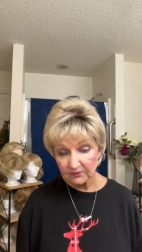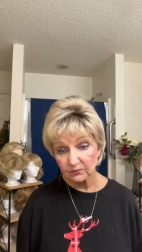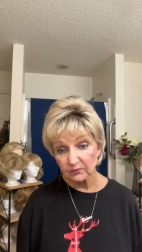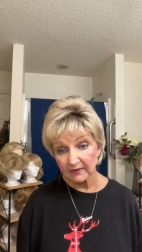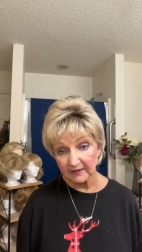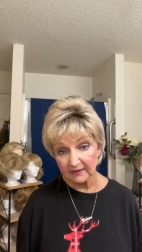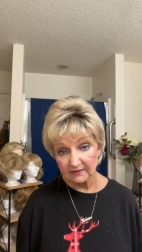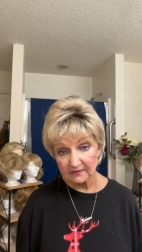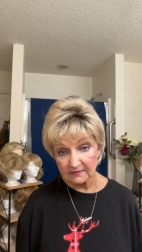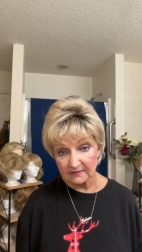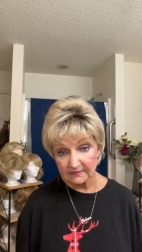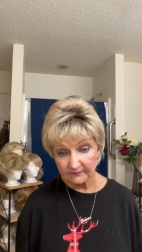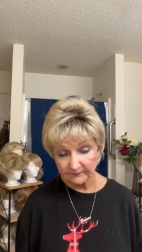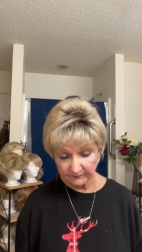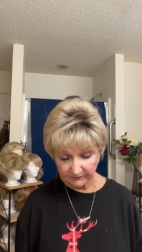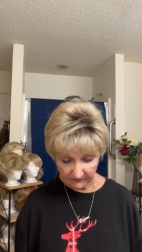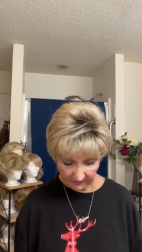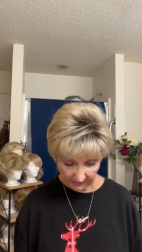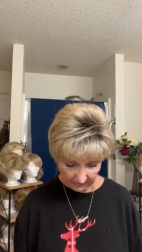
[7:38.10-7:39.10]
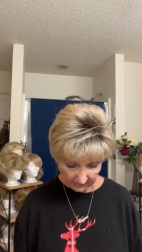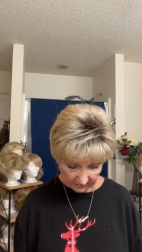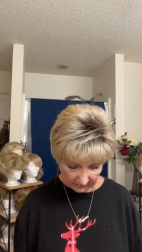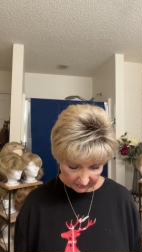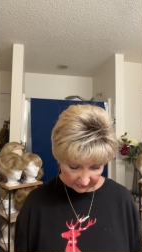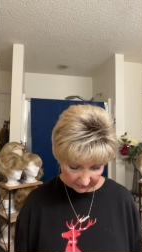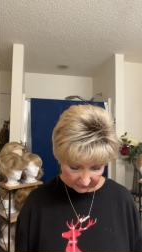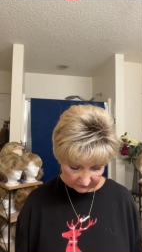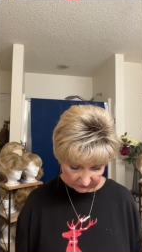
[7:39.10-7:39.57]
ways.
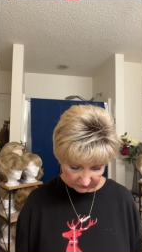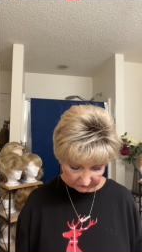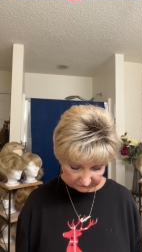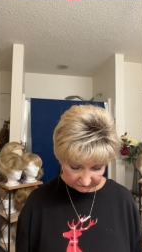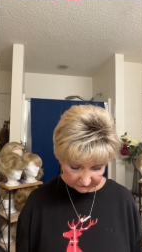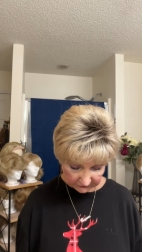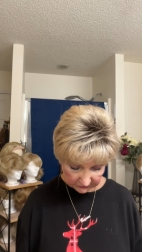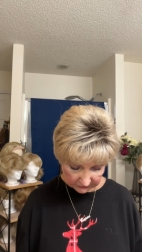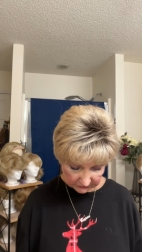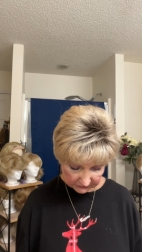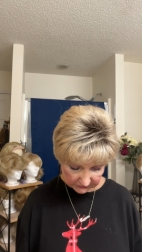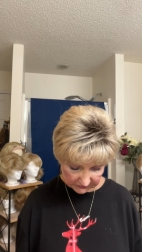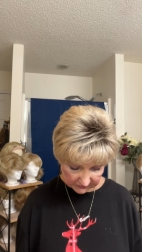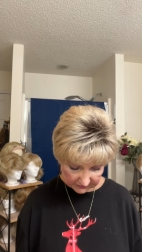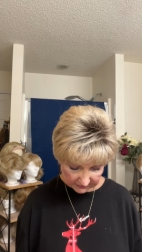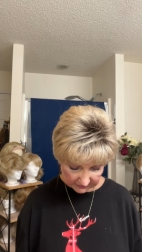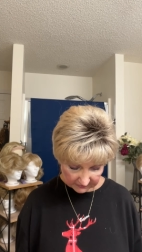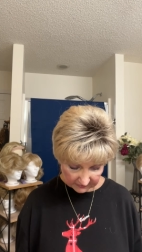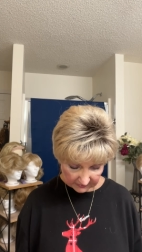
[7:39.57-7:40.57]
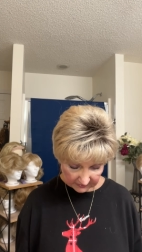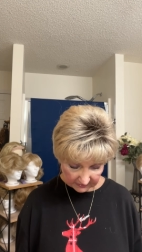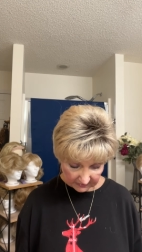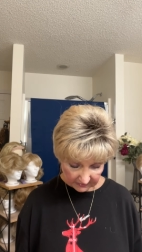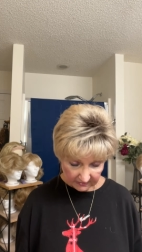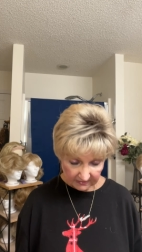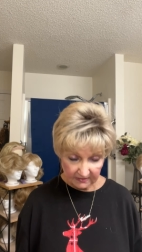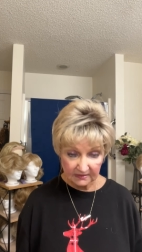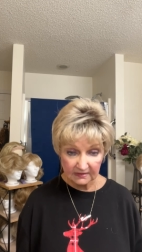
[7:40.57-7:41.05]
And the first
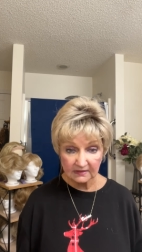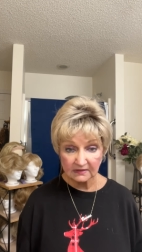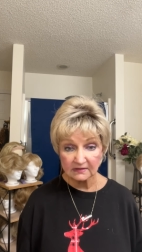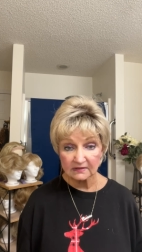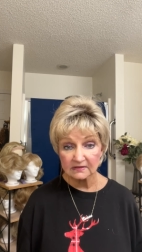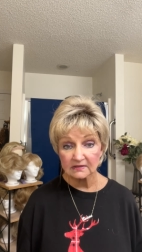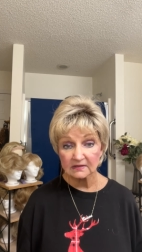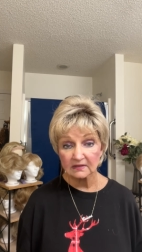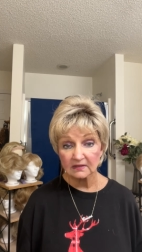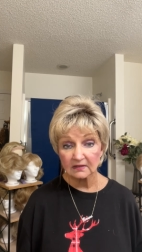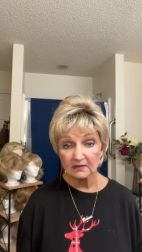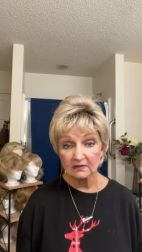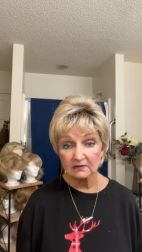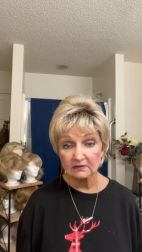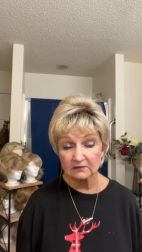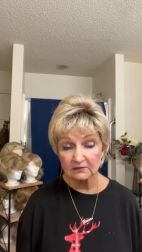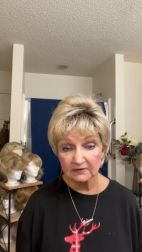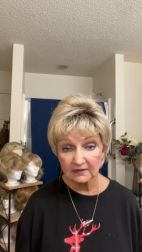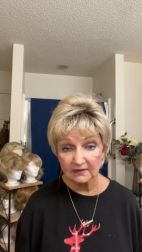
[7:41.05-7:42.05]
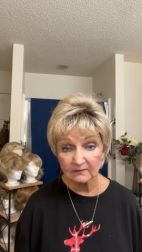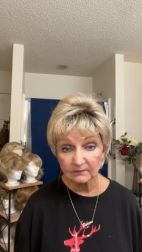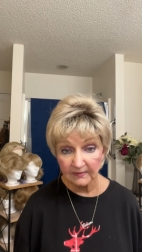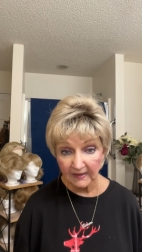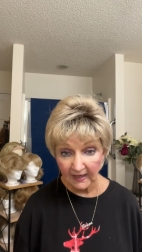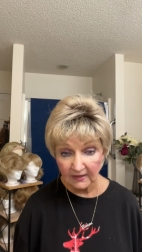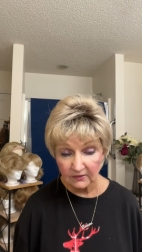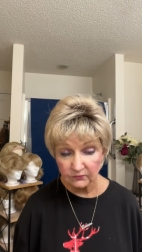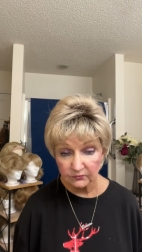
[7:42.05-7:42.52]
is looking
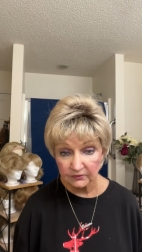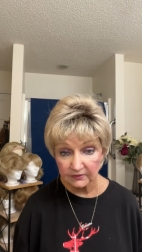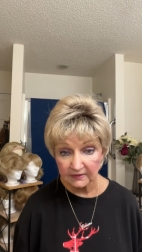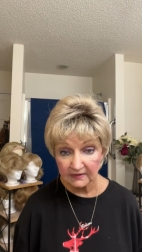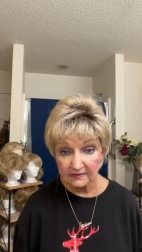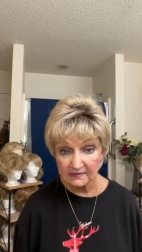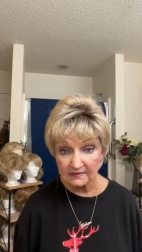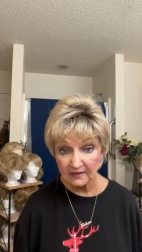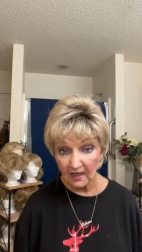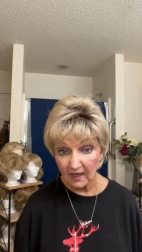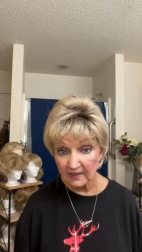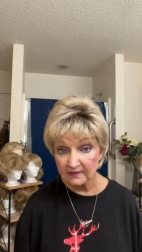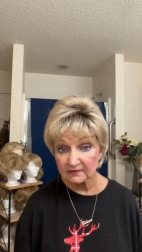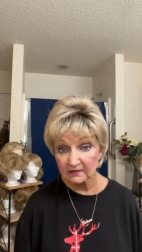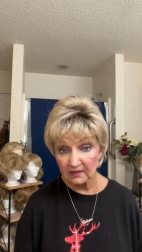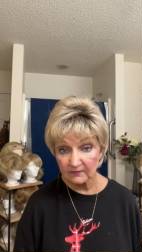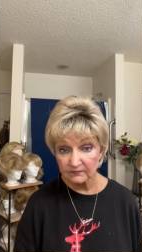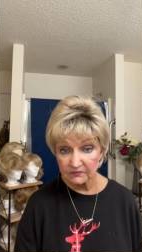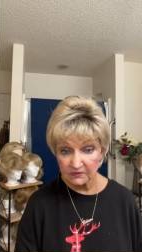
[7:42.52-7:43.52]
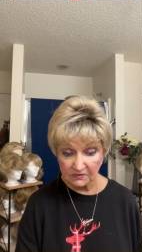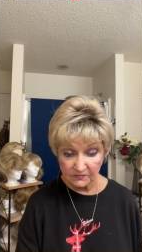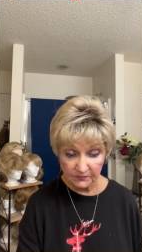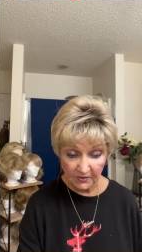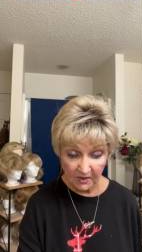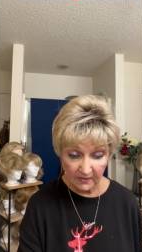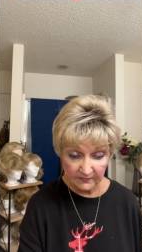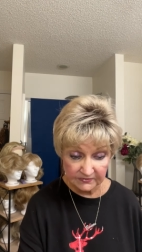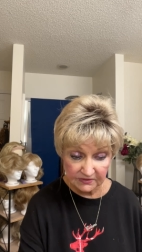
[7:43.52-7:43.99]
backward. Has God kept his
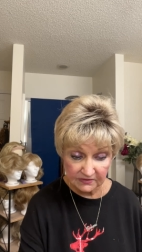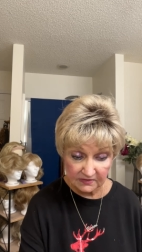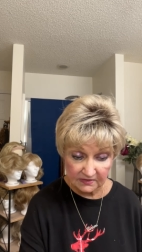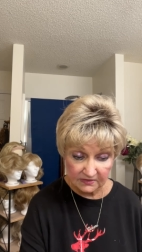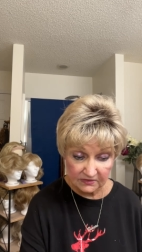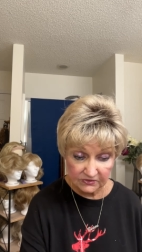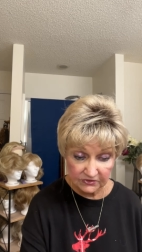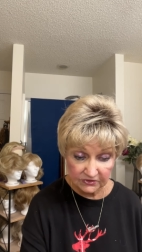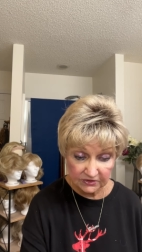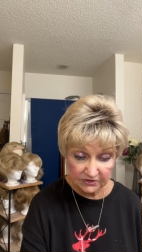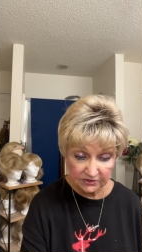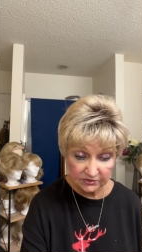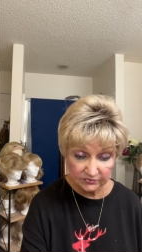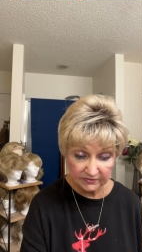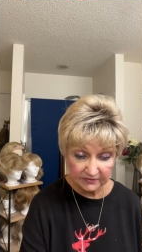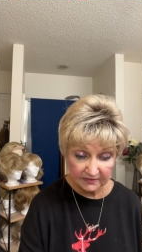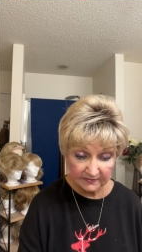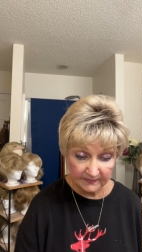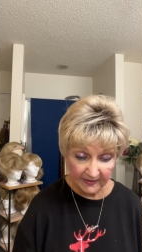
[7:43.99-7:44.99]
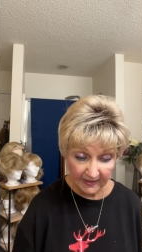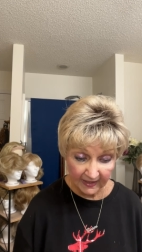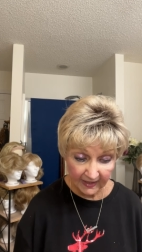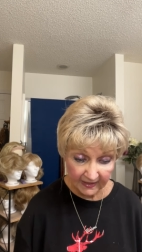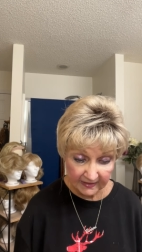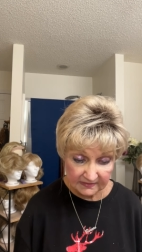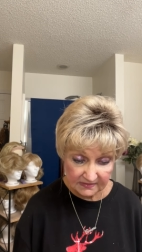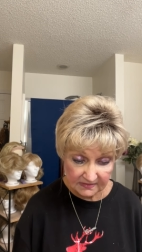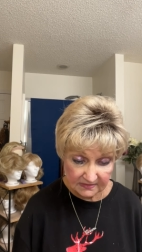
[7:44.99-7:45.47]
promises to you in the
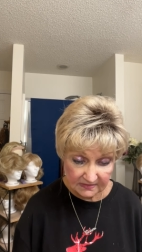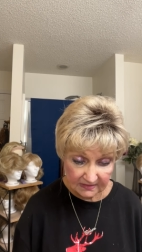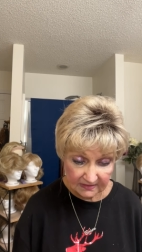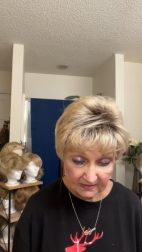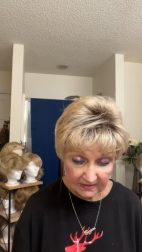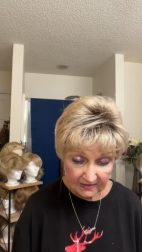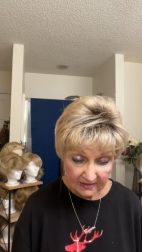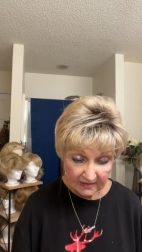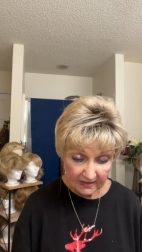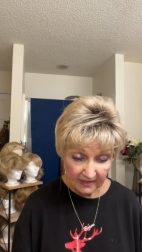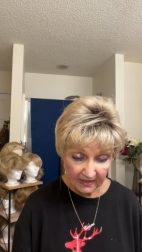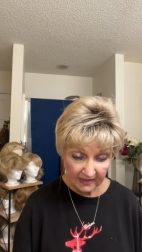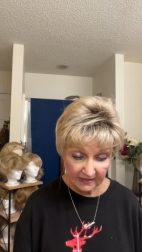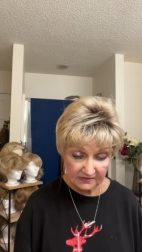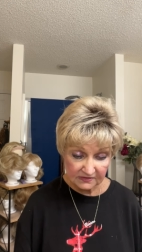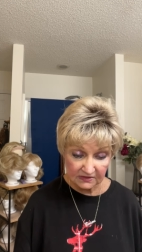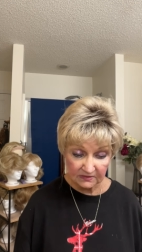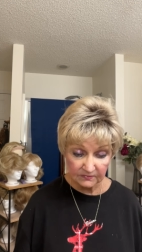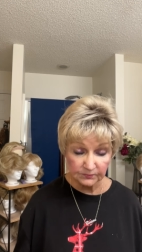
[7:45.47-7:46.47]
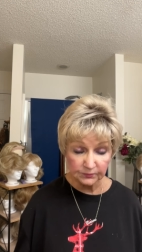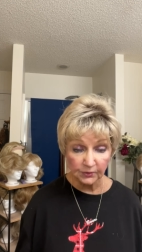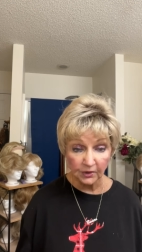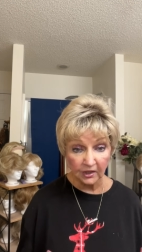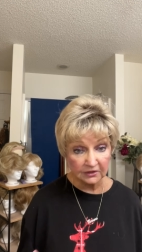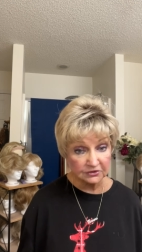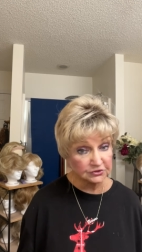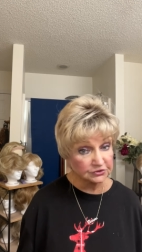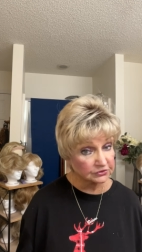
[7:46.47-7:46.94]
past? Has he
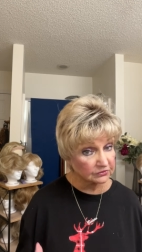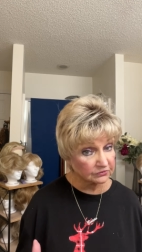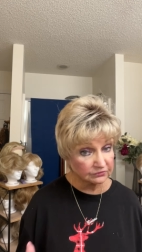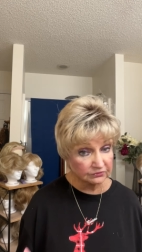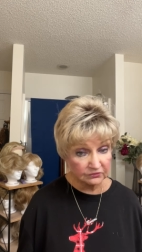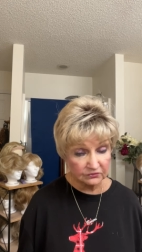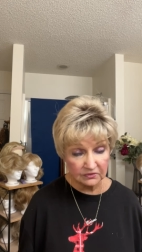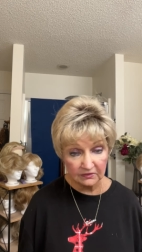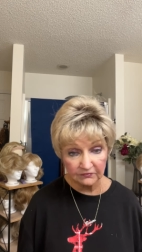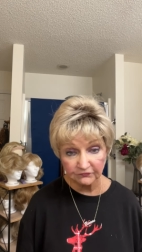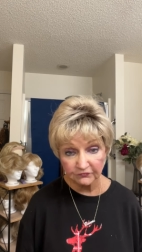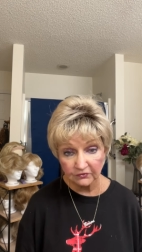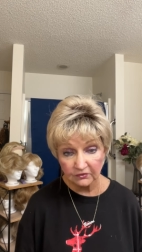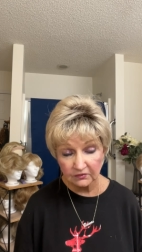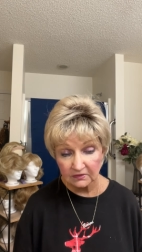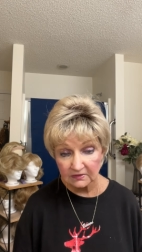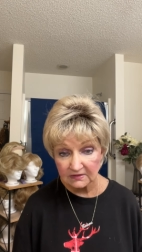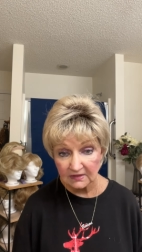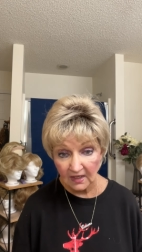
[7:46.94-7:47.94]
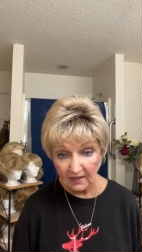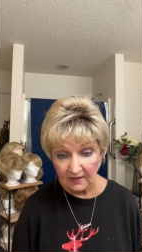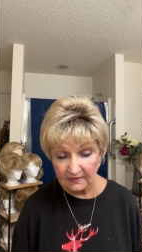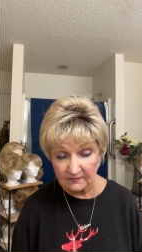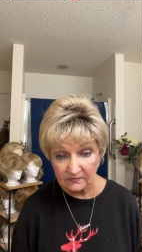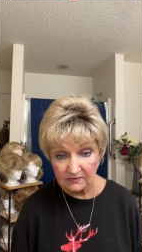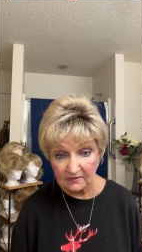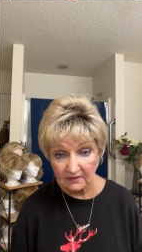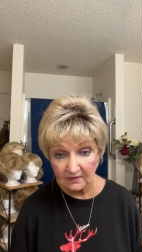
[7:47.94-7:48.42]
brought you through difficult
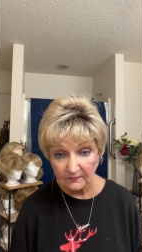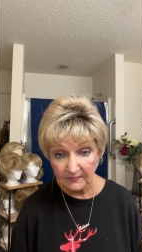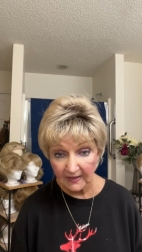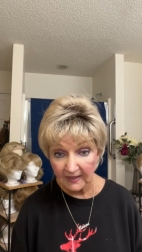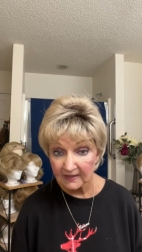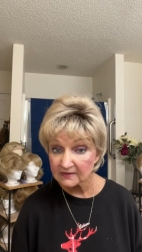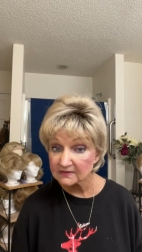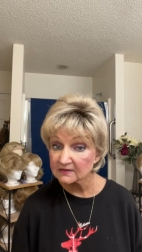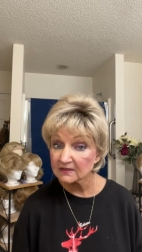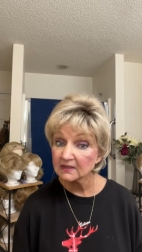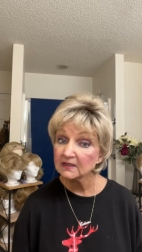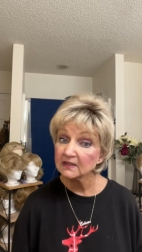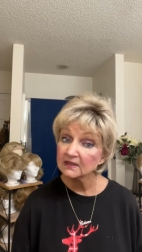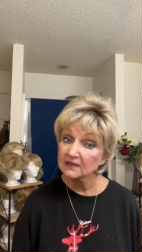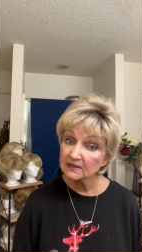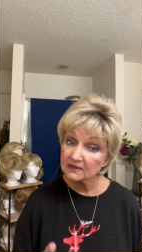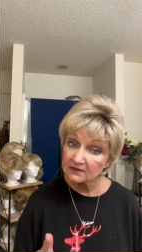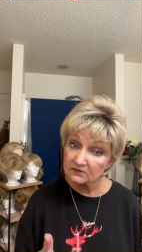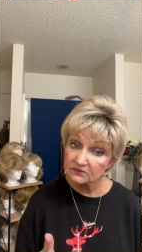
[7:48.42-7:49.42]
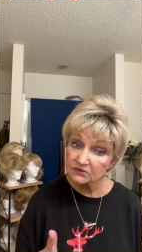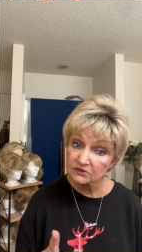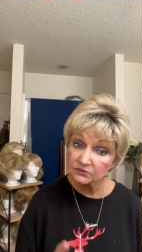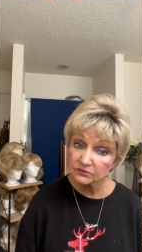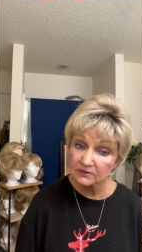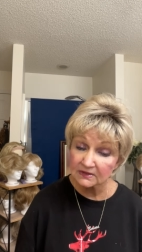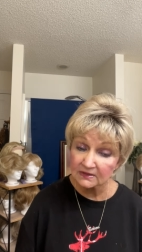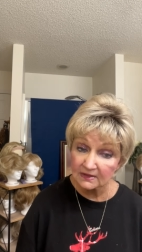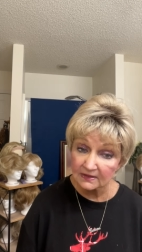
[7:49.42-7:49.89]
times in the past? He'll do
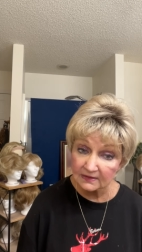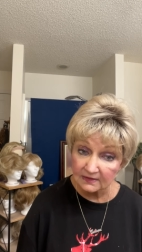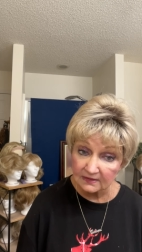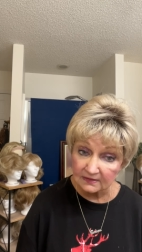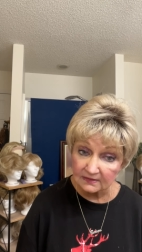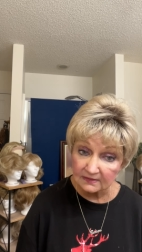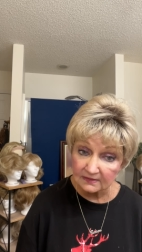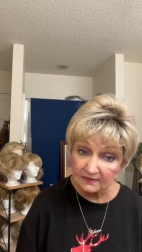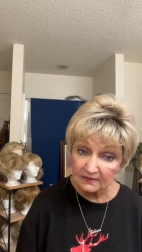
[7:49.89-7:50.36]
it again.